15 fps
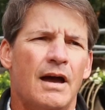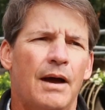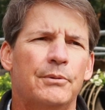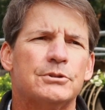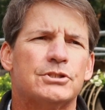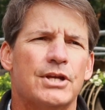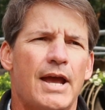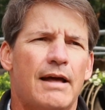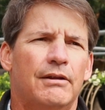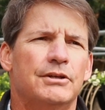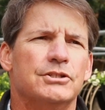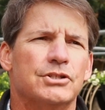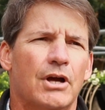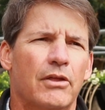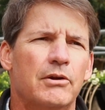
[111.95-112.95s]
I would
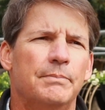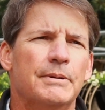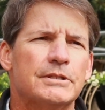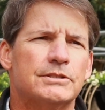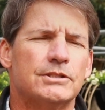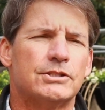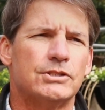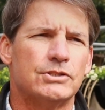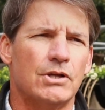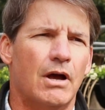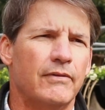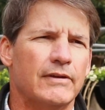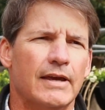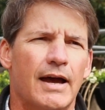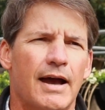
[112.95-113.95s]
challenge other businesses
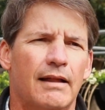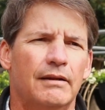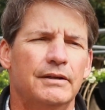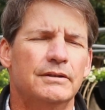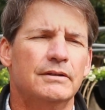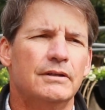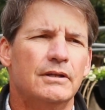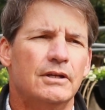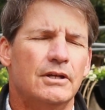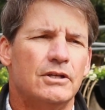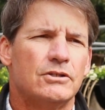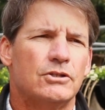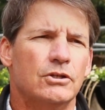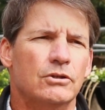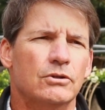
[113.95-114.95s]
on the island
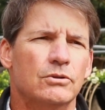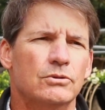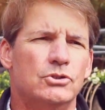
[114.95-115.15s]
to